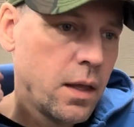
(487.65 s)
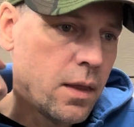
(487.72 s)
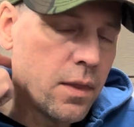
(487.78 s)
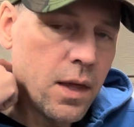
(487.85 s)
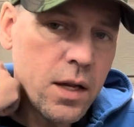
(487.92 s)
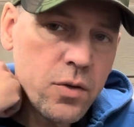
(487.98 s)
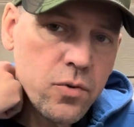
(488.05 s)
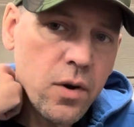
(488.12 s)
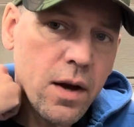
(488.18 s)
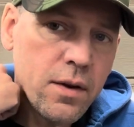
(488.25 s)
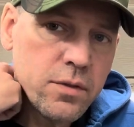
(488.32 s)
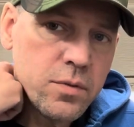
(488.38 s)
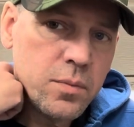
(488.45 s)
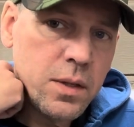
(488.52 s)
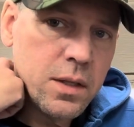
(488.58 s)
That
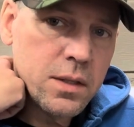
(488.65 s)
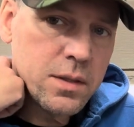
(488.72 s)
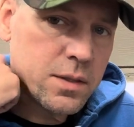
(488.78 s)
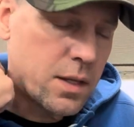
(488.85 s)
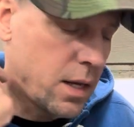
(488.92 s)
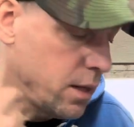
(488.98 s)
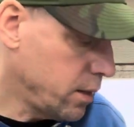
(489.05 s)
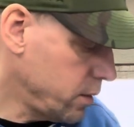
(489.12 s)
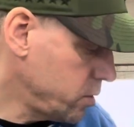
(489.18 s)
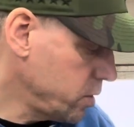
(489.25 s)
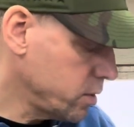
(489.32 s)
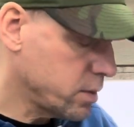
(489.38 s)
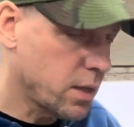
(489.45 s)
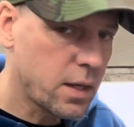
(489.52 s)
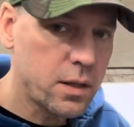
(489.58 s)
drives me insane. It's
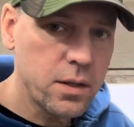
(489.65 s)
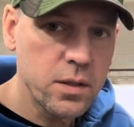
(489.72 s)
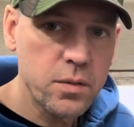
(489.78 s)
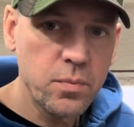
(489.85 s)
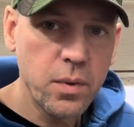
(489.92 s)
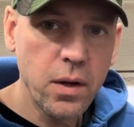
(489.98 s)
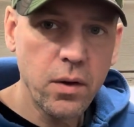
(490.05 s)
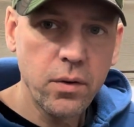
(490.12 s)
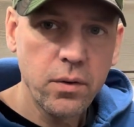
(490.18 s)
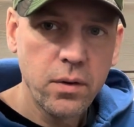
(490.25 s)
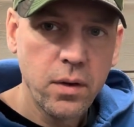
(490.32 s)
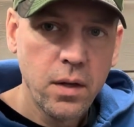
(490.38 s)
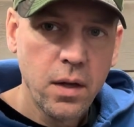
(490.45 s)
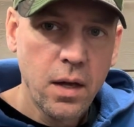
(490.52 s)
just like this belt.